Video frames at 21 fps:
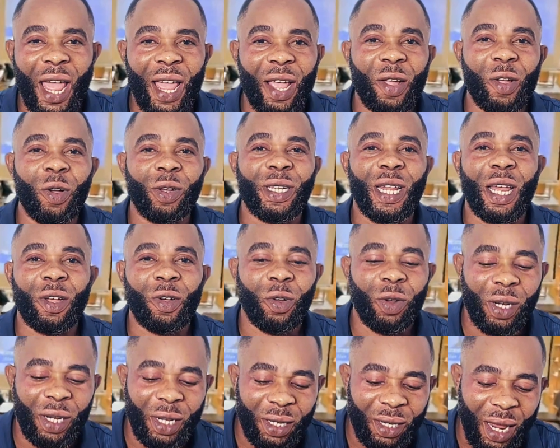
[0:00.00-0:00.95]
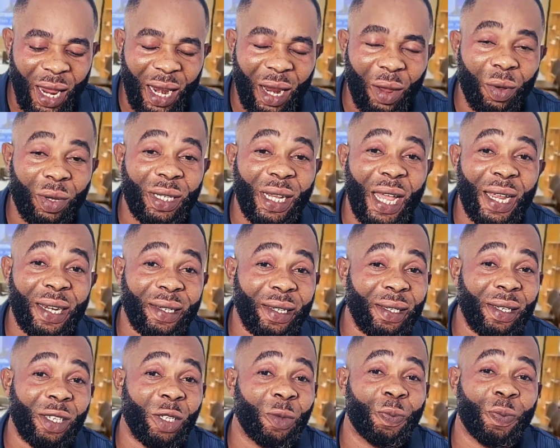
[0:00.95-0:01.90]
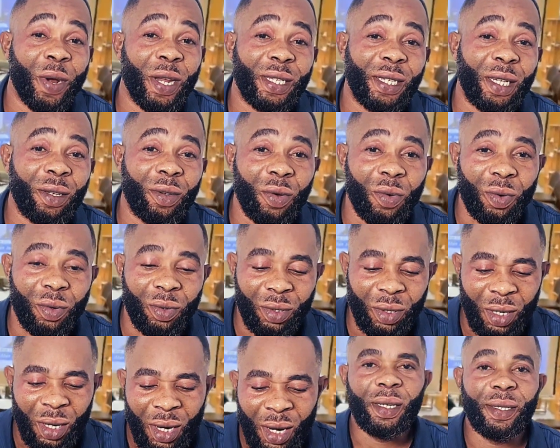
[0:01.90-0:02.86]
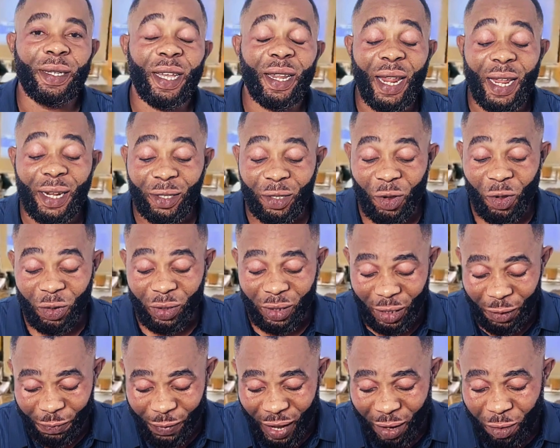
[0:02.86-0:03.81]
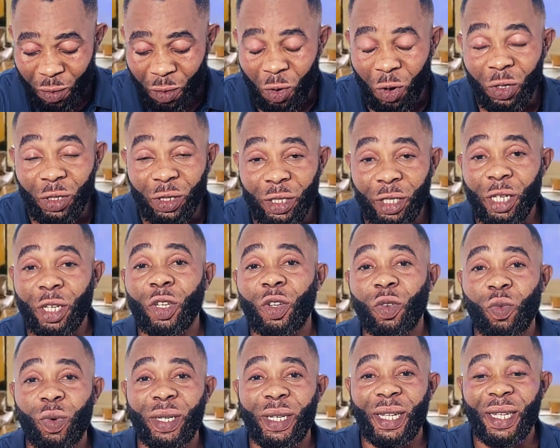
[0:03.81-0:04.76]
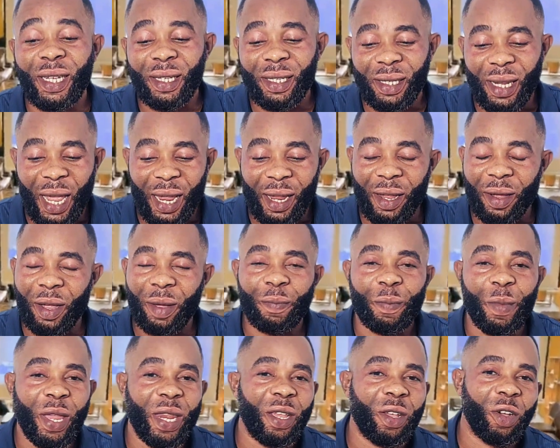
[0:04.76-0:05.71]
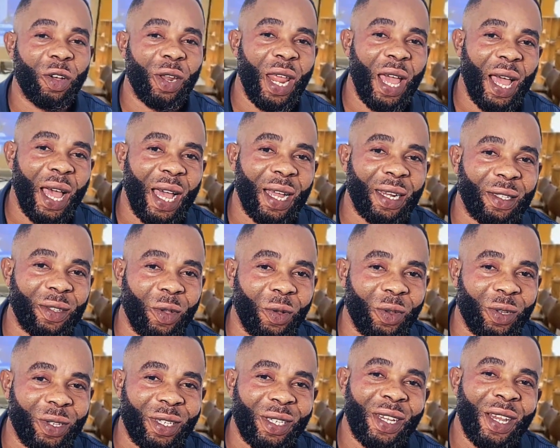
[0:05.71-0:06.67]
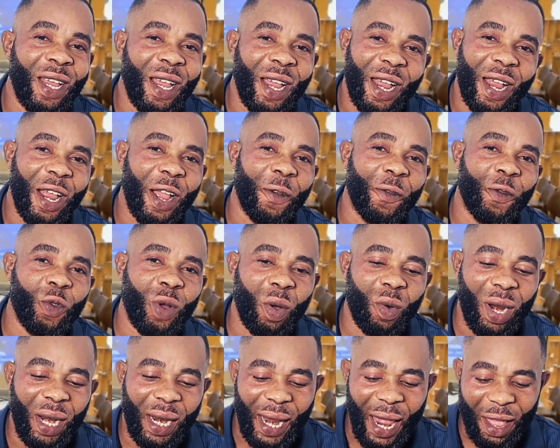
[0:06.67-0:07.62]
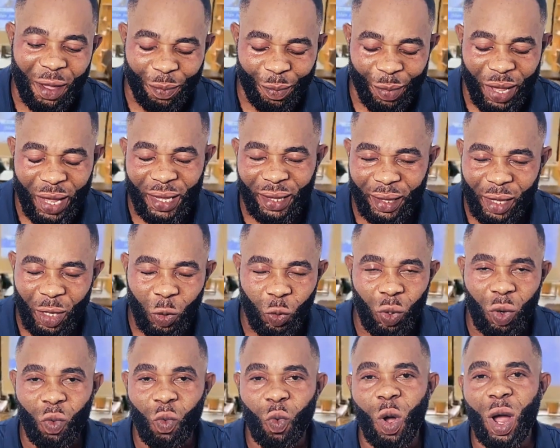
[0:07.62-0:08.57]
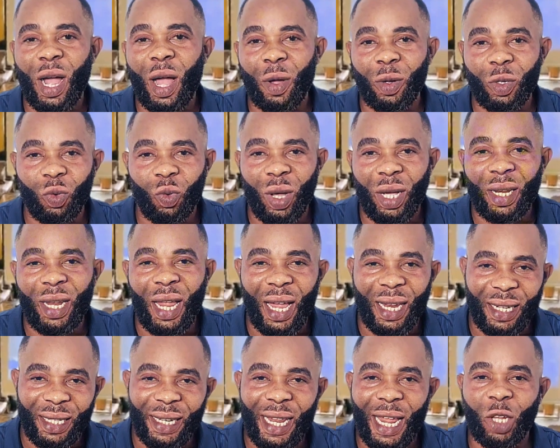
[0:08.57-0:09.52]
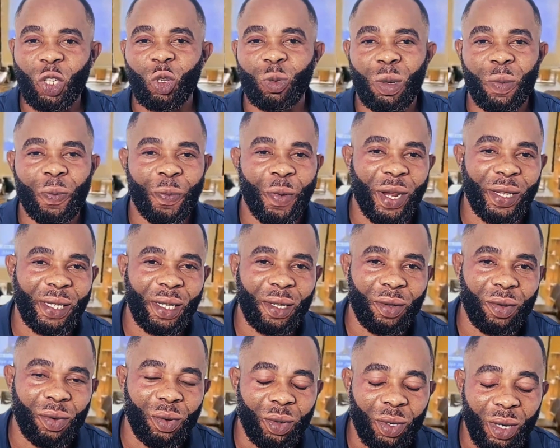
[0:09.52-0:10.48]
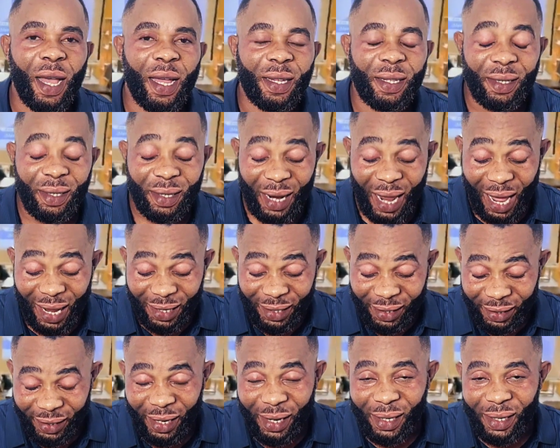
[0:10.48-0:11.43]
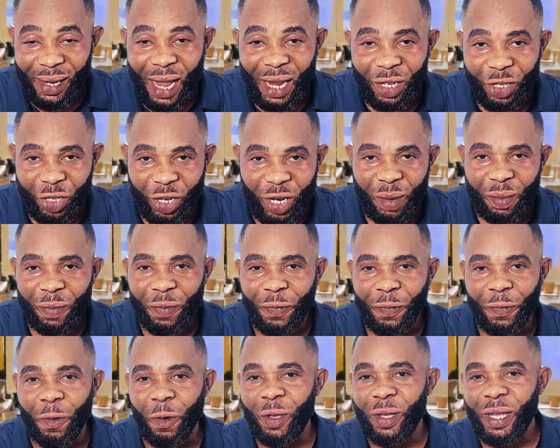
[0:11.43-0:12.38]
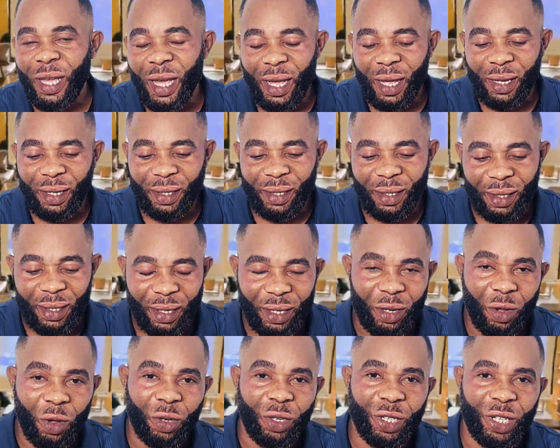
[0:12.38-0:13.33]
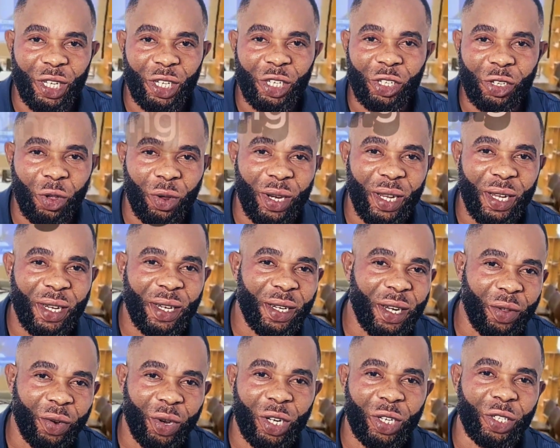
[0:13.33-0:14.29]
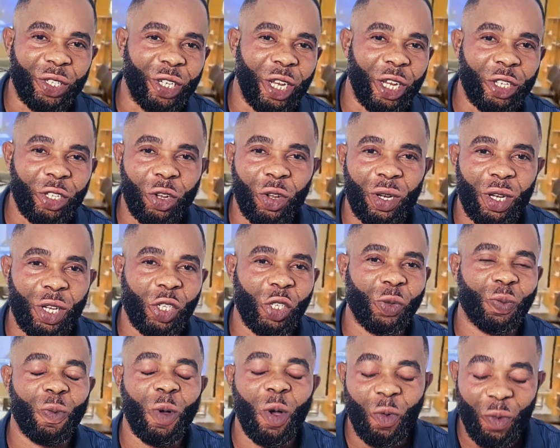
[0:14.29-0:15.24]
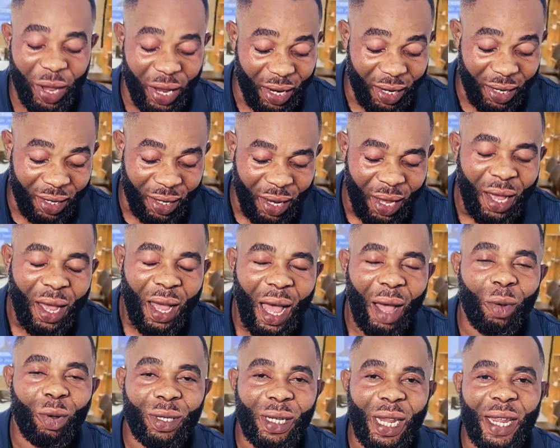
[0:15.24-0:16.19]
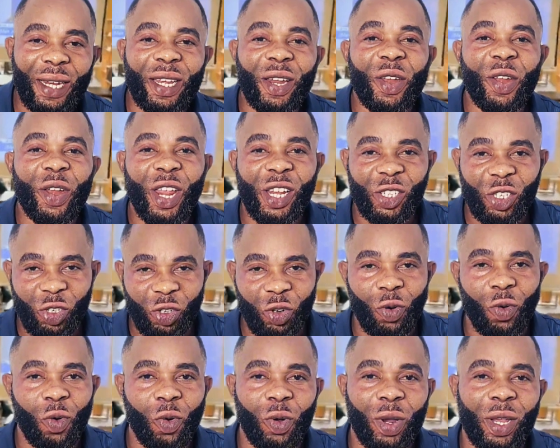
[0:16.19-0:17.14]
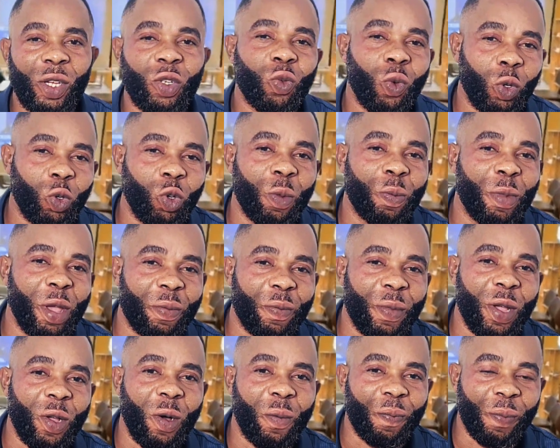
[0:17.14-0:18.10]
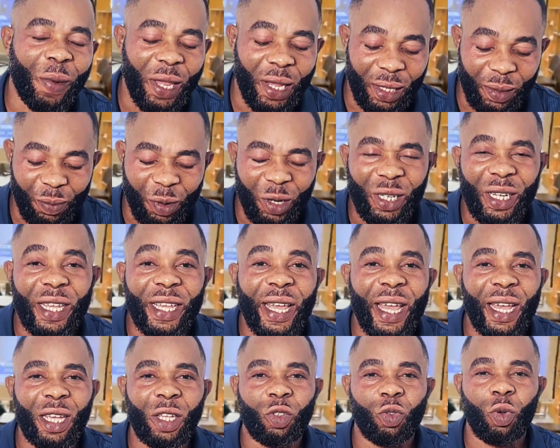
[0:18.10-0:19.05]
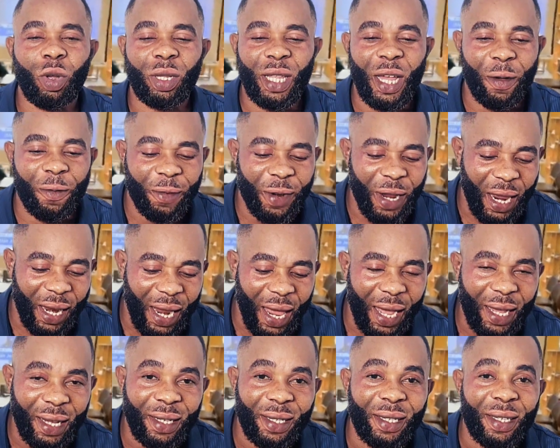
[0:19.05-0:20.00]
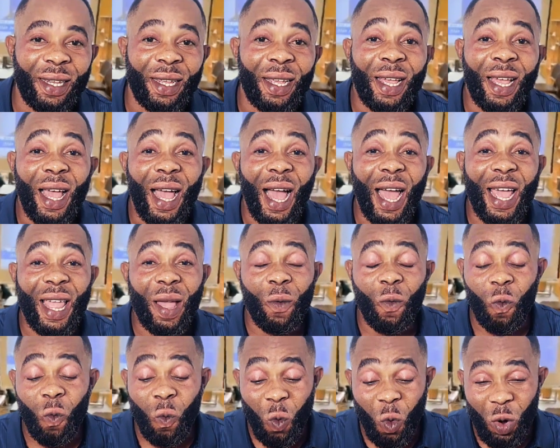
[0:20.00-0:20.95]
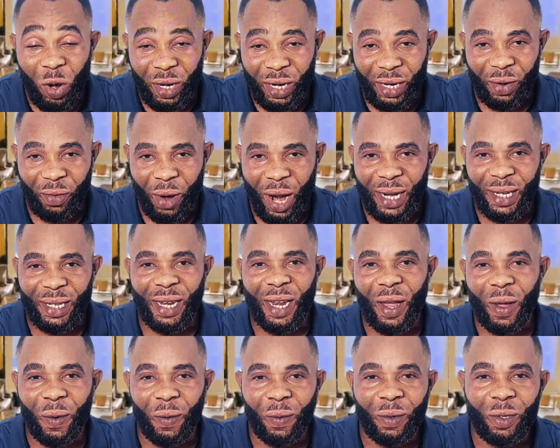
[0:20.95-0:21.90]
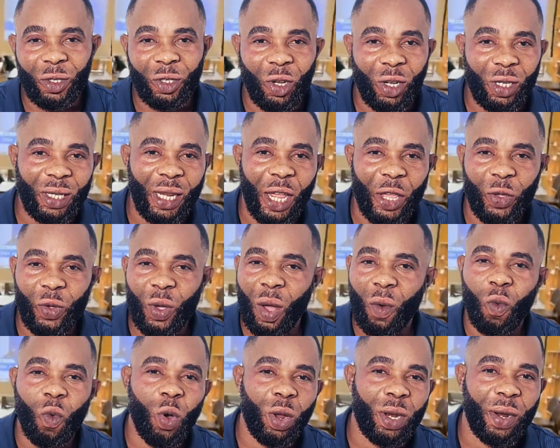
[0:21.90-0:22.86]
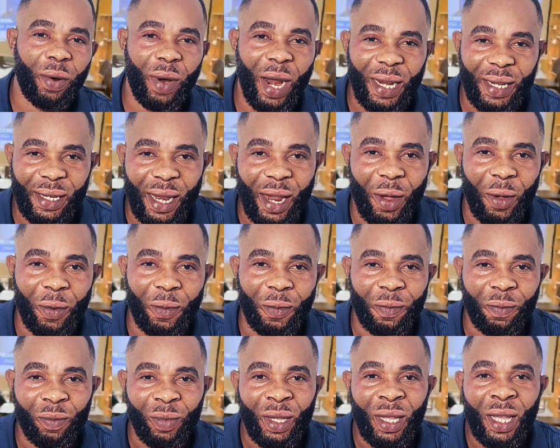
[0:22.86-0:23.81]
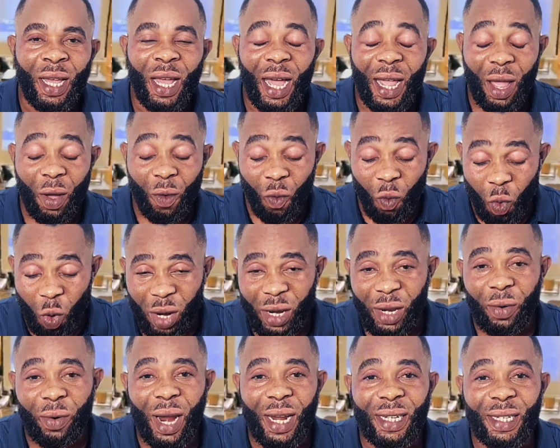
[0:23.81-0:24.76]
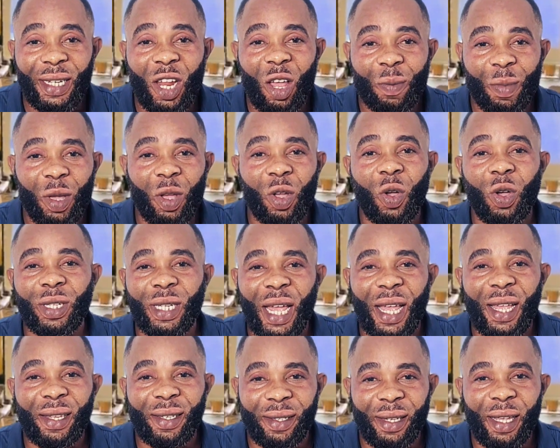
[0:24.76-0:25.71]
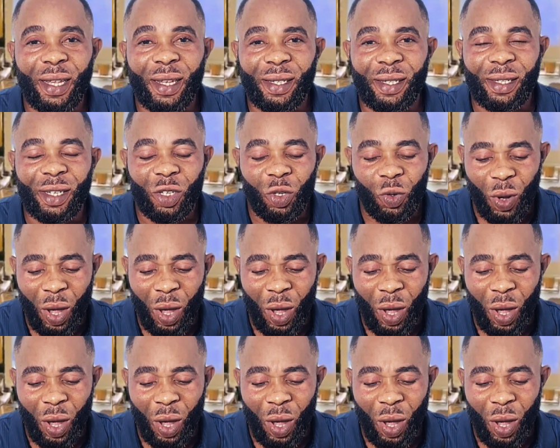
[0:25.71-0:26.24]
I got accolade, and I was like, this is pretty good. Then I thought if I could continue with this, like many other actors, everyone will like me, things will work out well, and that will be pretty good. And I chased that dream for years, the auditioning, the rejection, the small win. I was like, the next role is what will make me complete. But here is what I've realized. I am worthy right now, just like you are worthy right now. I am worthy right now because I exist.